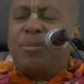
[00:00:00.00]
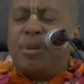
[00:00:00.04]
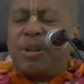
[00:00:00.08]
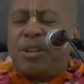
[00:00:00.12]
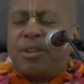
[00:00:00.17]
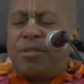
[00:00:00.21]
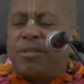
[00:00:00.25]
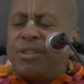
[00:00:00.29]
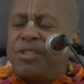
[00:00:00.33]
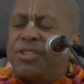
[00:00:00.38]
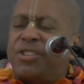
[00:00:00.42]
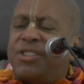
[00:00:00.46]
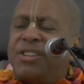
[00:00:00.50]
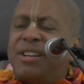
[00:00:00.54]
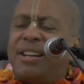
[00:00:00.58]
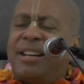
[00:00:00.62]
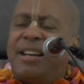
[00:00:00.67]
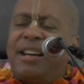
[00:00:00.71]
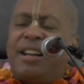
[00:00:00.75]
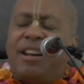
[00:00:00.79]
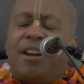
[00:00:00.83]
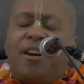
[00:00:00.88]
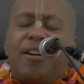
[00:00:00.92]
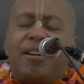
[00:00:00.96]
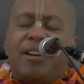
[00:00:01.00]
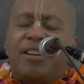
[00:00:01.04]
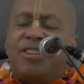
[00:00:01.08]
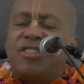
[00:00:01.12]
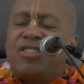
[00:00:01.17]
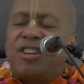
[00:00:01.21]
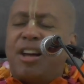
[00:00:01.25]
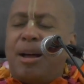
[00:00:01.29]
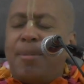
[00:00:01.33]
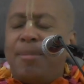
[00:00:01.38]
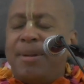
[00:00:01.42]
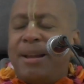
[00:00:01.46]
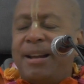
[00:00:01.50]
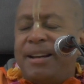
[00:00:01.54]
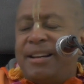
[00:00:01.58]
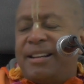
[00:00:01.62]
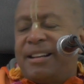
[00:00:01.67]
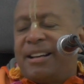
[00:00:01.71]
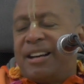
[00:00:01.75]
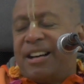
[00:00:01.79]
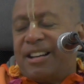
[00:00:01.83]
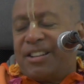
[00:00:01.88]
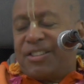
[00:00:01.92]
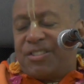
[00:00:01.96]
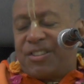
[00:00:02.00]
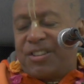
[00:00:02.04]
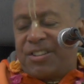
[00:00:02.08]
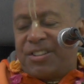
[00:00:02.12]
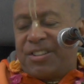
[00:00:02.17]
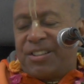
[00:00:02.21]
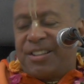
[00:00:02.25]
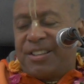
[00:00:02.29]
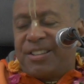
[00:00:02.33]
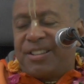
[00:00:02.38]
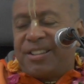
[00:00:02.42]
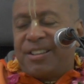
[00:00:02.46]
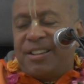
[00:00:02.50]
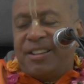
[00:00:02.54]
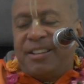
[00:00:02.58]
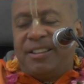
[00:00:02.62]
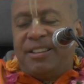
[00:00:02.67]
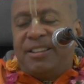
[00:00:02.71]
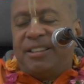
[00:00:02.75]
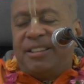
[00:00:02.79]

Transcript: with Krishna and our contaminated consciousness,